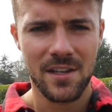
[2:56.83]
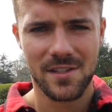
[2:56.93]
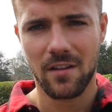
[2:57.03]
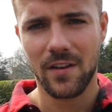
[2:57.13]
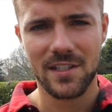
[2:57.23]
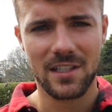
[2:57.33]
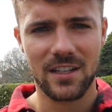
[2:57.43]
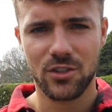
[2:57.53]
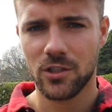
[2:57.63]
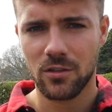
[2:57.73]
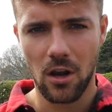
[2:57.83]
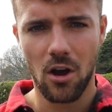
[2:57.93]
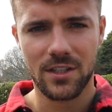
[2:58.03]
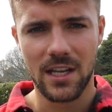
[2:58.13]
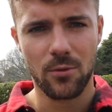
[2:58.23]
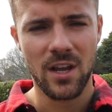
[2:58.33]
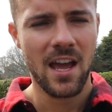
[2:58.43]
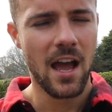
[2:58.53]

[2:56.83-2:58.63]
self-isolation, lockdown.